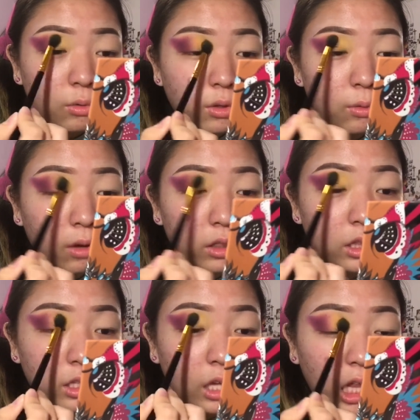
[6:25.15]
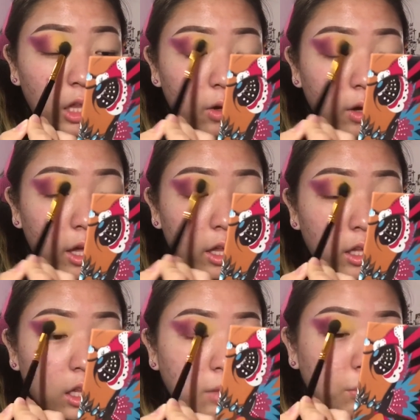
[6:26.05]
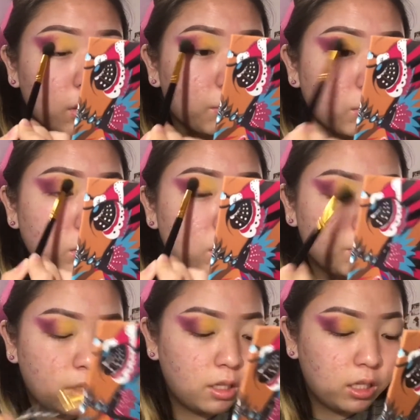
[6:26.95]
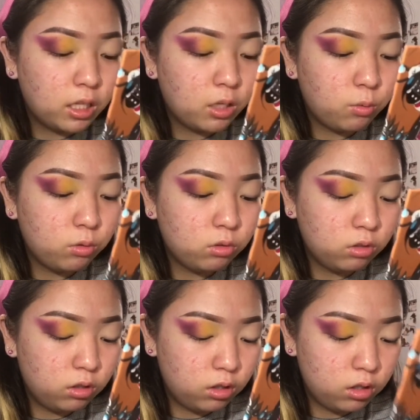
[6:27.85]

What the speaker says: we want the yellow and purple to be equal,